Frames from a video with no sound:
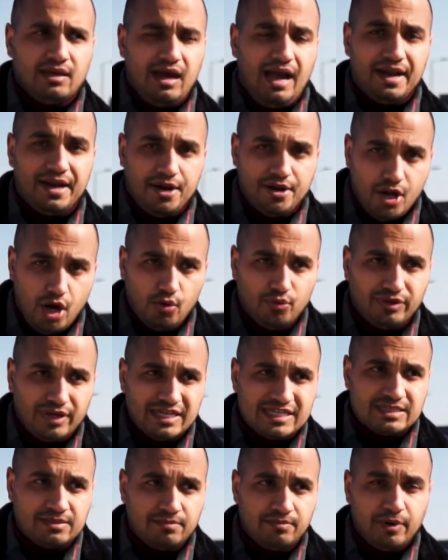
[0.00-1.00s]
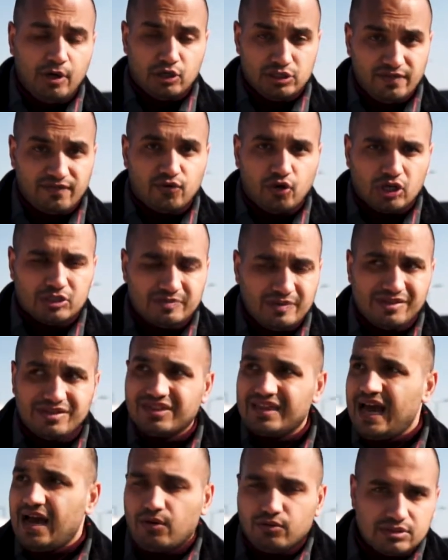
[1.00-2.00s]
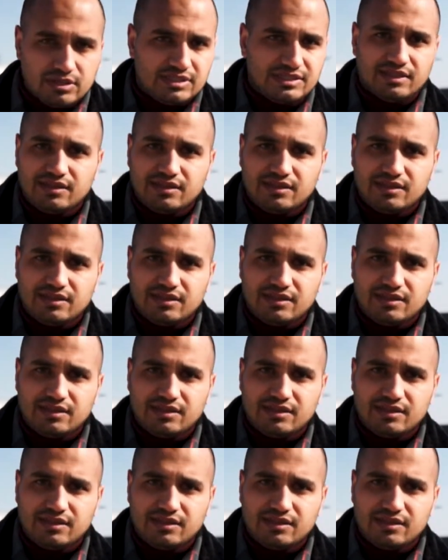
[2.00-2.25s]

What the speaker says: And I know this because they've cost me thousands